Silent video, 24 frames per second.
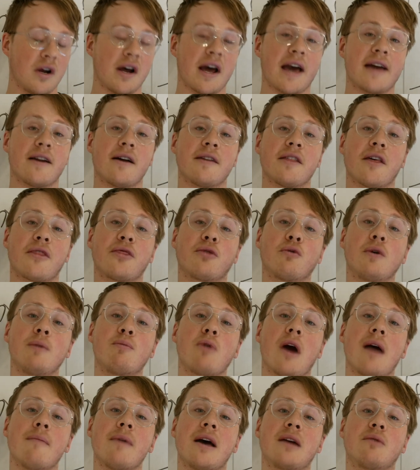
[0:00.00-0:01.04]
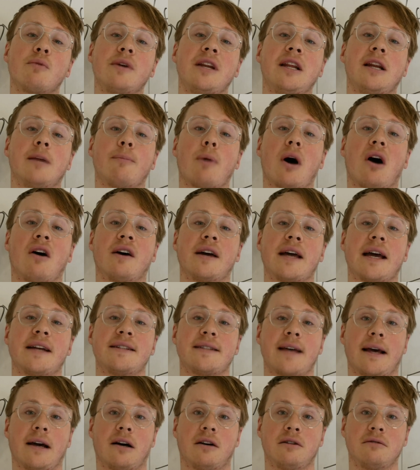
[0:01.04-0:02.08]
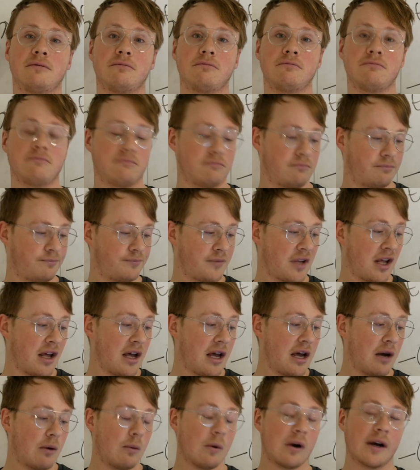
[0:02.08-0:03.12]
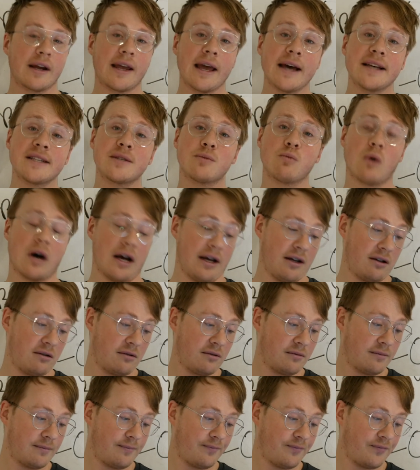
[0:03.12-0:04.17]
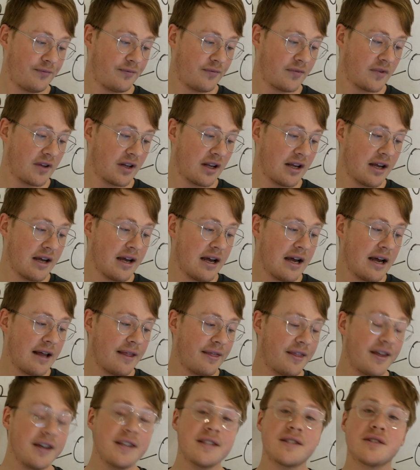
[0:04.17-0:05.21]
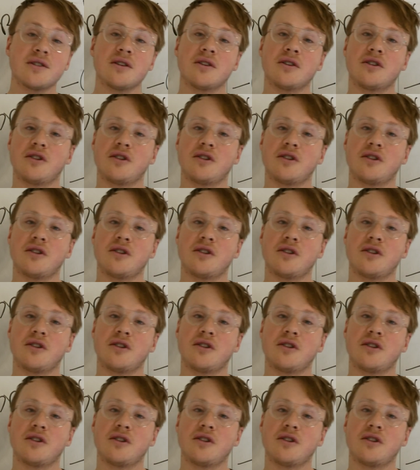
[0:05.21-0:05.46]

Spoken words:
And on the 3' end, we need a poly A tail. Well, guess what? The